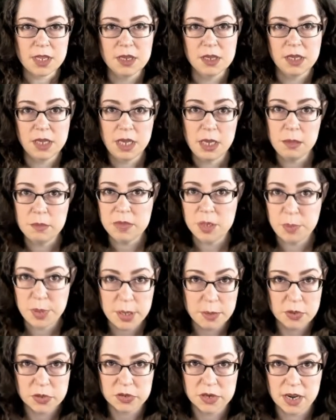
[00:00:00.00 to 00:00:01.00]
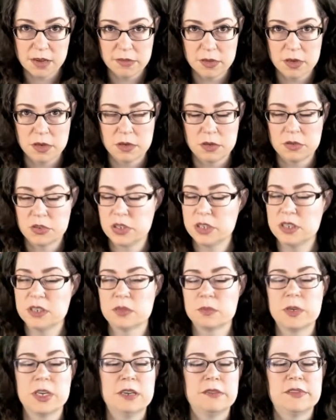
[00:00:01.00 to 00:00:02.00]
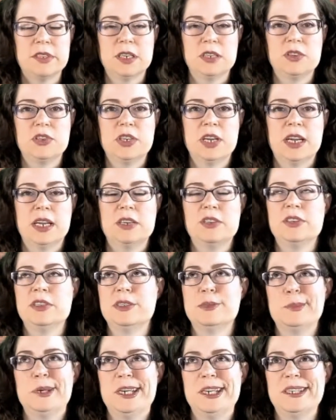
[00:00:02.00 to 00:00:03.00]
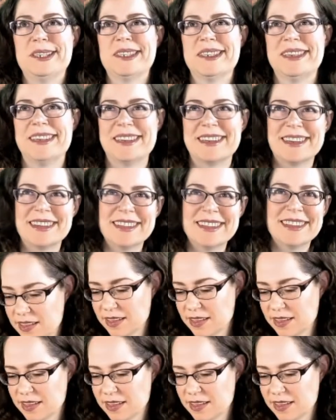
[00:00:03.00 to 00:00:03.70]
Kim the Paper Traveler. She is a ray of sunshine. She's amazing.